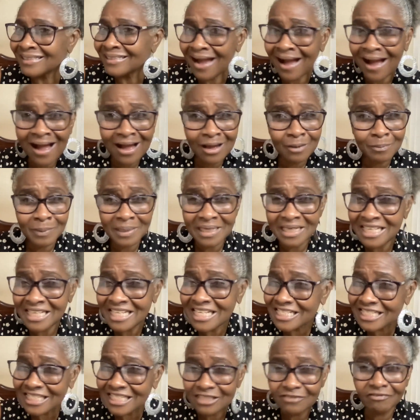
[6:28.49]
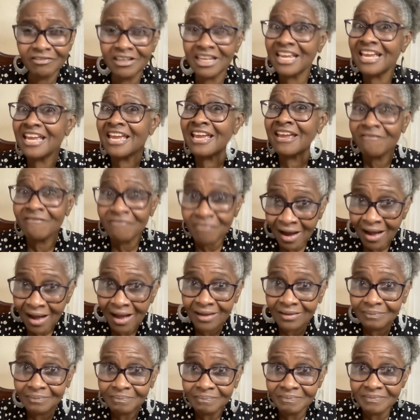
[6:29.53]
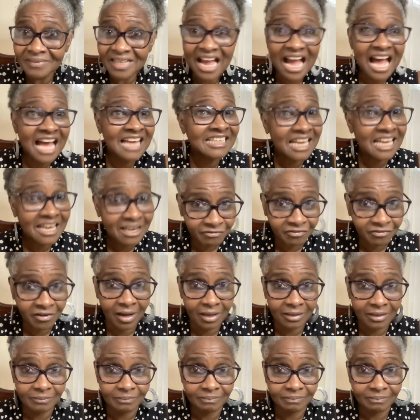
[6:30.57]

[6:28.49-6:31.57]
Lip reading: dark place forever and ever.